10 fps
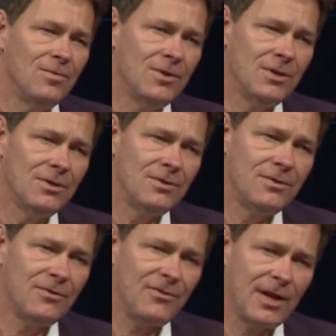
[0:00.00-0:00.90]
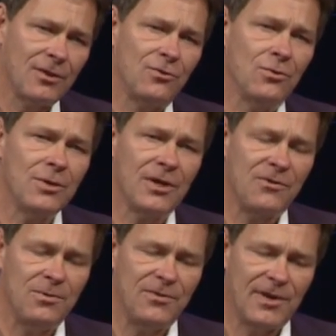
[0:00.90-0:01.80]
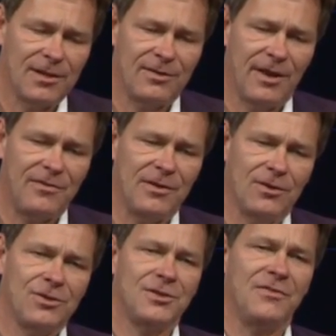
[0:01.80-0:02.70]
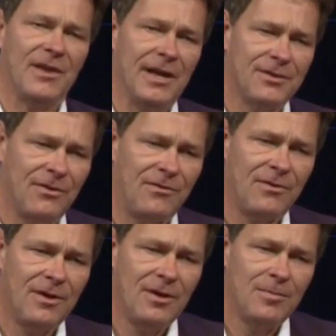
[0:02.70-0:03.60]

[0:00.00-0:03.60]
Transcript: we started doing is we started testing not just the engines,